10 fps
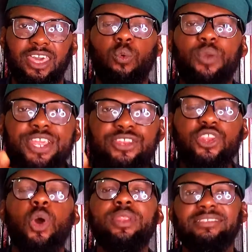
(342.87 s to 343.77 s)
We
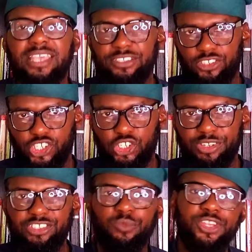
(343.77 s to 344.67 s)
know there's
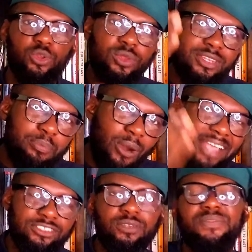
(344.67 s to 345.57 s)
insecurity. We know that the
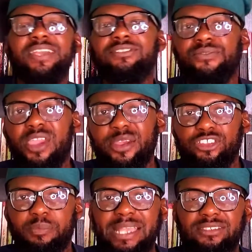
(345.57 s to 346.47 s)
prices of things are very
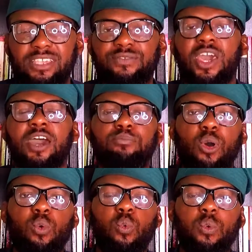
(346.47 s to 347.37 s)
expensive, but
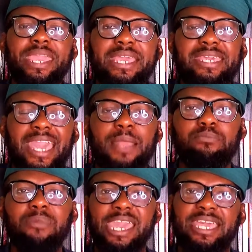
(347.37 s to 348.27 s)
we
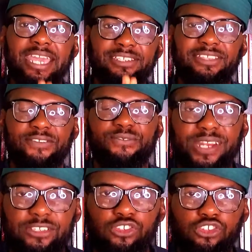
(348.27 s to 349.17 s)
can make a
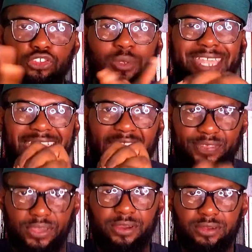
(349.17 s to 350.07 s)
difference
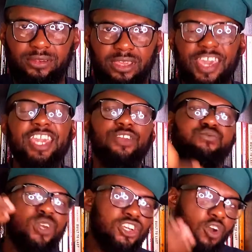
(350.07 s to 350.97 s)
together if
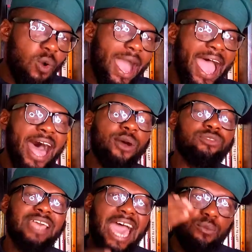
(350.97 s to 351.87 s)
we go
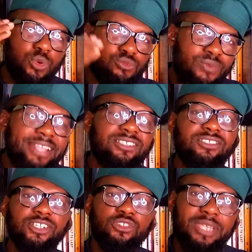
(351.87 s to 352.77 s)
out and we
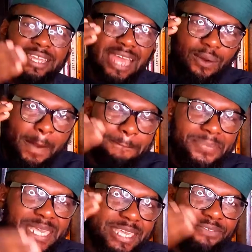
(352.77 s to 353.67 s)
register to get our
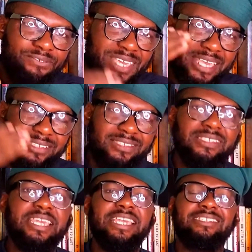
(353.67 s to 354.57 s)

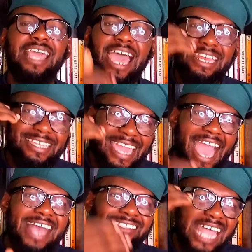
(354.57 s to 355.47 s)
P.V.C.s and
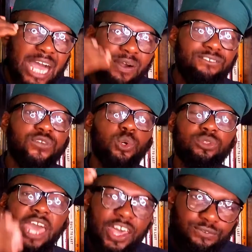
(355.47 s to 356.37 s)
cast our
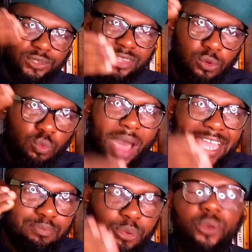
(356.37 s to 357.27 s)
vote for the
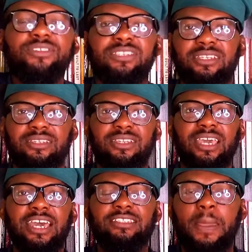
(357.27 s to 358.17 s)
right person,
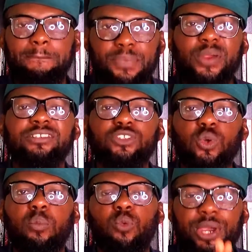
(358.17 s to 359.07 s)
the person
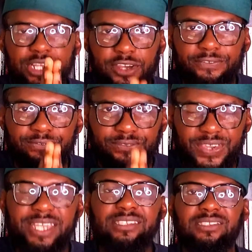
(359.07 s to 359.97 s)
whom we're
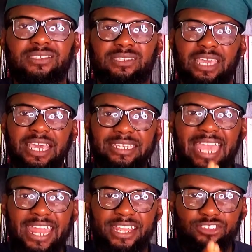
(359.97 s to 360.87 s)
convinced
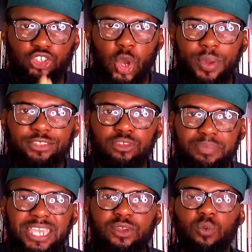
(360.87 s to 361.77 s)
that is going to
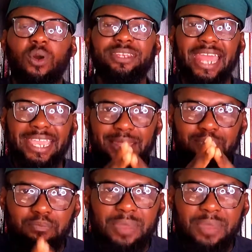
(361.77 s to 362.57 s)
be the one that can